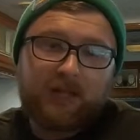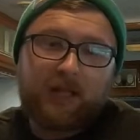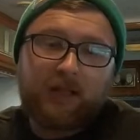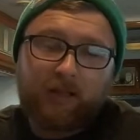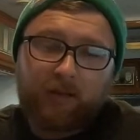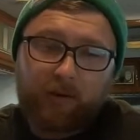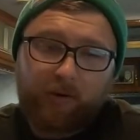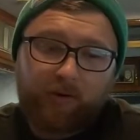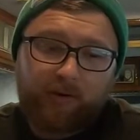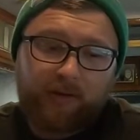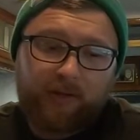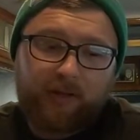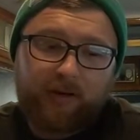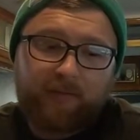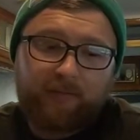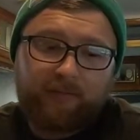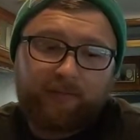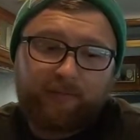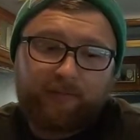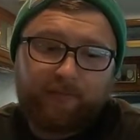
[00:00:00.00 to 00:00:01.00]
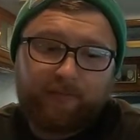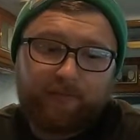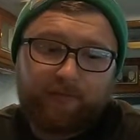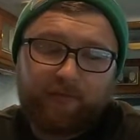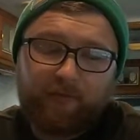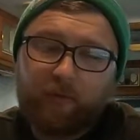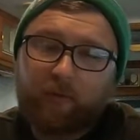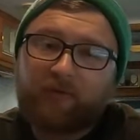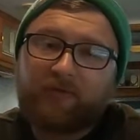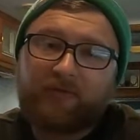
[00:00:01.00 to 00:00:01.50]
longer than
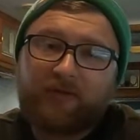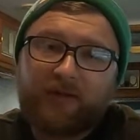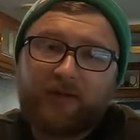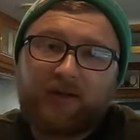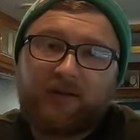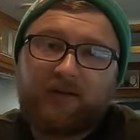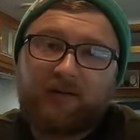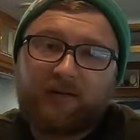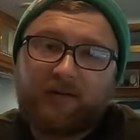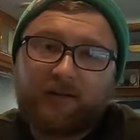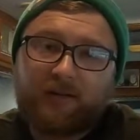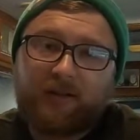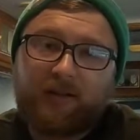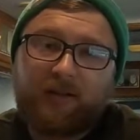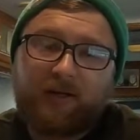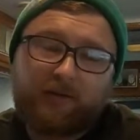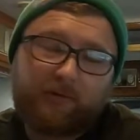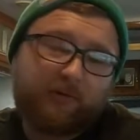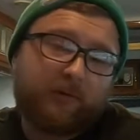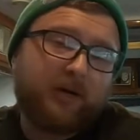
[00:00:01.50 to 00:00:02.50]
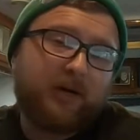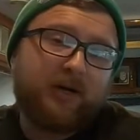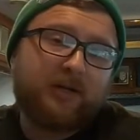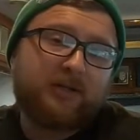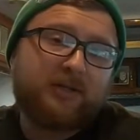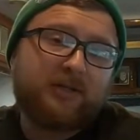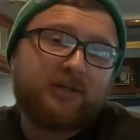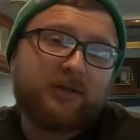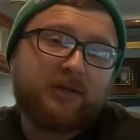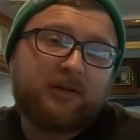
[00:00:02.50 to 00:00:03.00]
4 feet leader
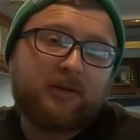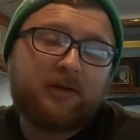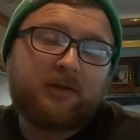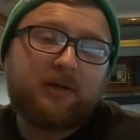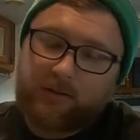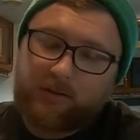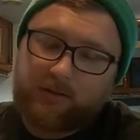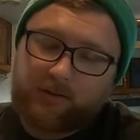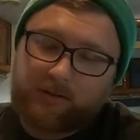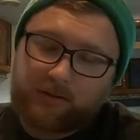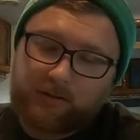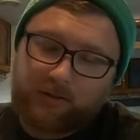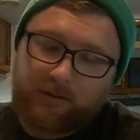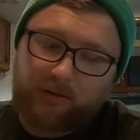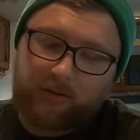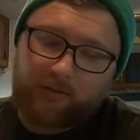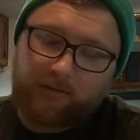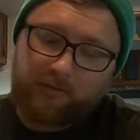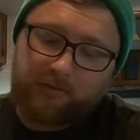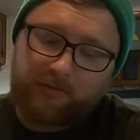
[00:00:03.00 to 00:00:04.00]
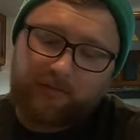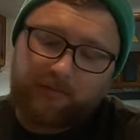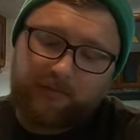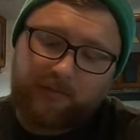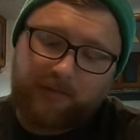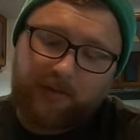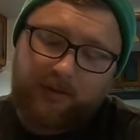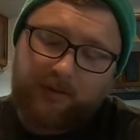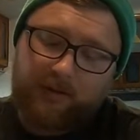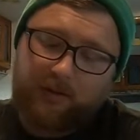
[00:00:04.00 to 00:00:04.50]
wise. So
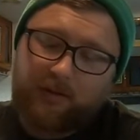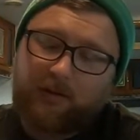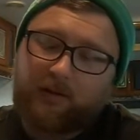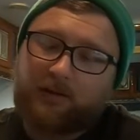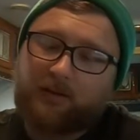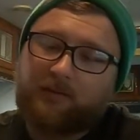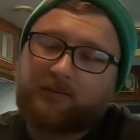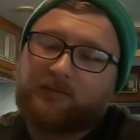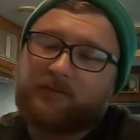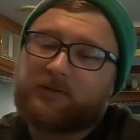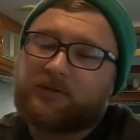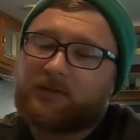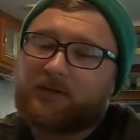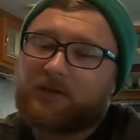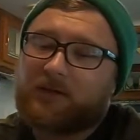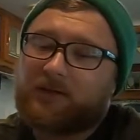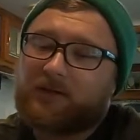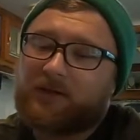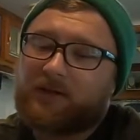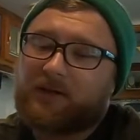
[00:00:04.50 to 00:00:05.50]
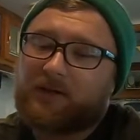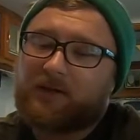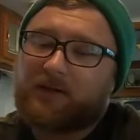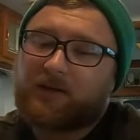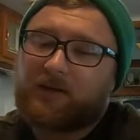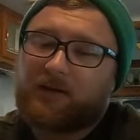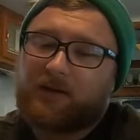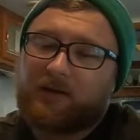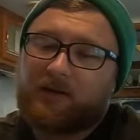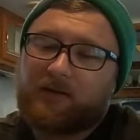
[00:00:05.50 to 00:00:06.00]
I'm just going to
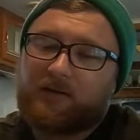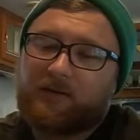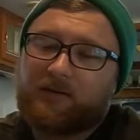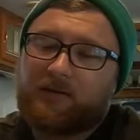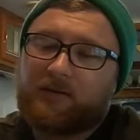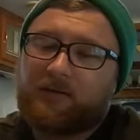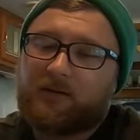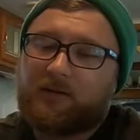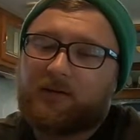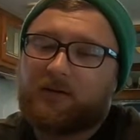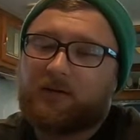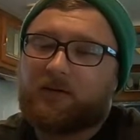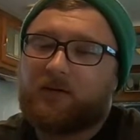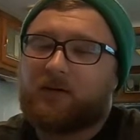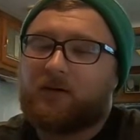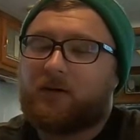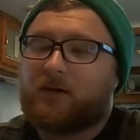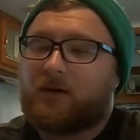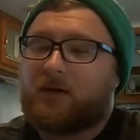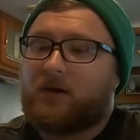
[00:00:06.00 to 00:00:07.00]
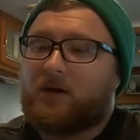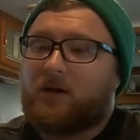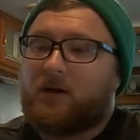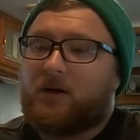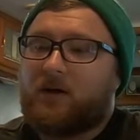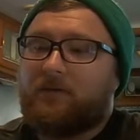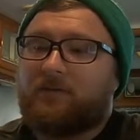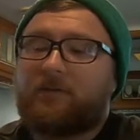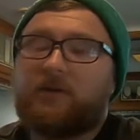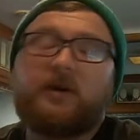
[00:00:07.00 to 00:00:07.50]
take, and
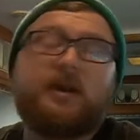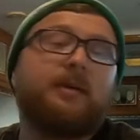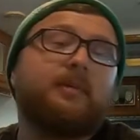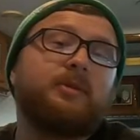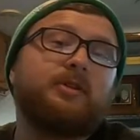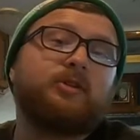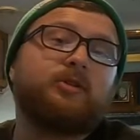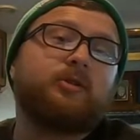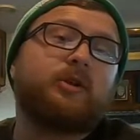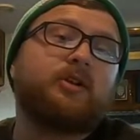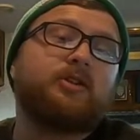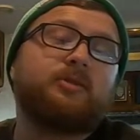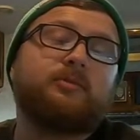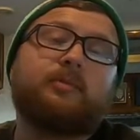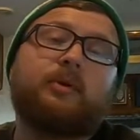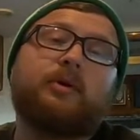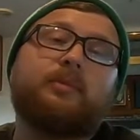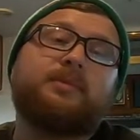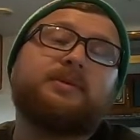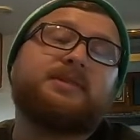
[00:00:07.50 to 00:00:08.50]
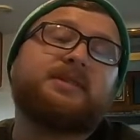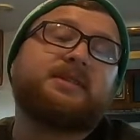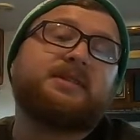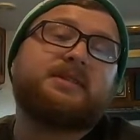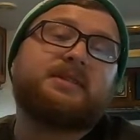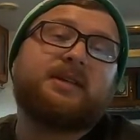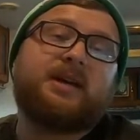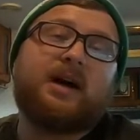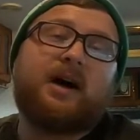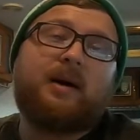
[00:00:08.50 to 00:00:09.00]
for demonstration
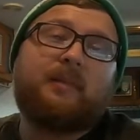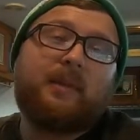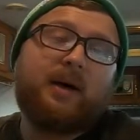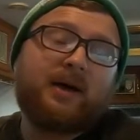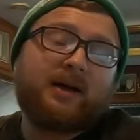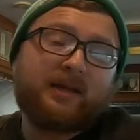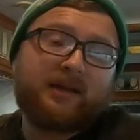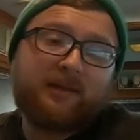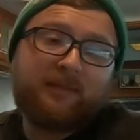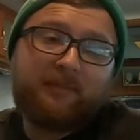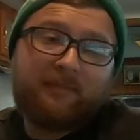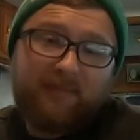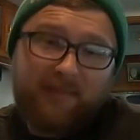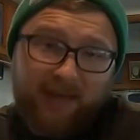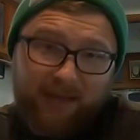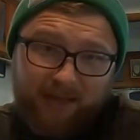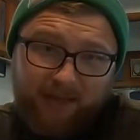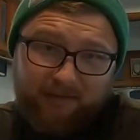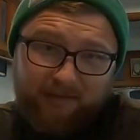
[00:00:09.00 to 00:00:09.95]
purposes, I'm not going to make